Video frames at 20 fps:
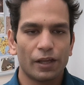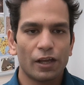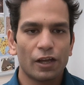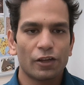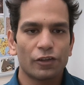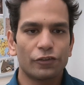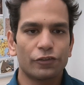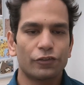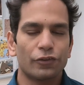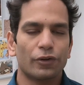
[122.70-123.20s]

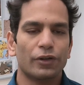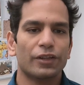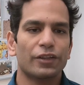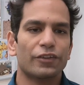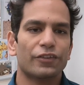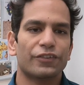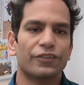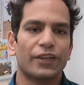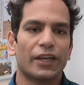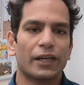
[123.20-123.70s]
During the
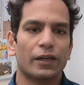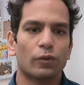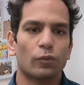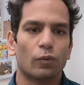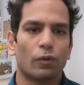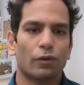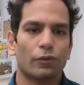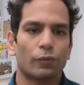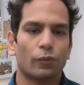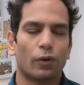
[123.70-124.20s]
Second World
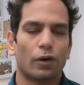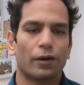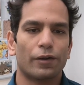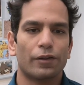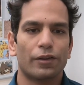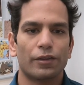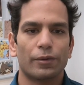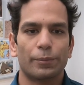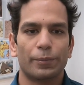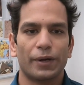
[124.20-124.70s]
War, the
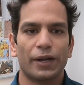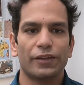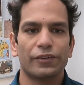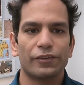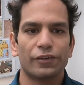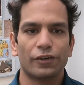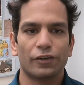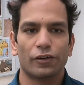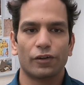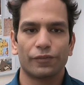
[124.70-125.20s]

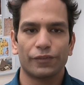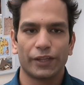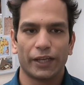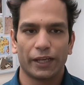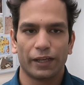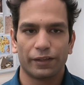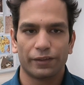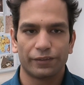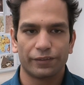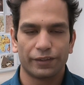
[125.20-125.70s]
president of the
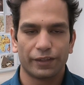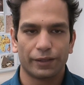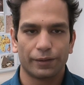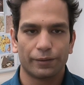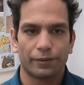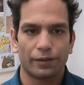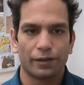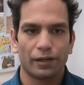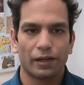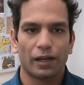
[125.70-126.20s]
ANC,
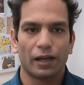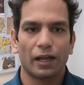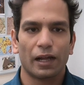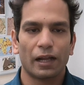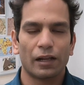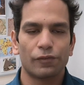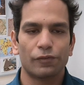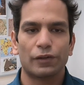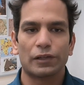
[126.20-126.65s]
Alfred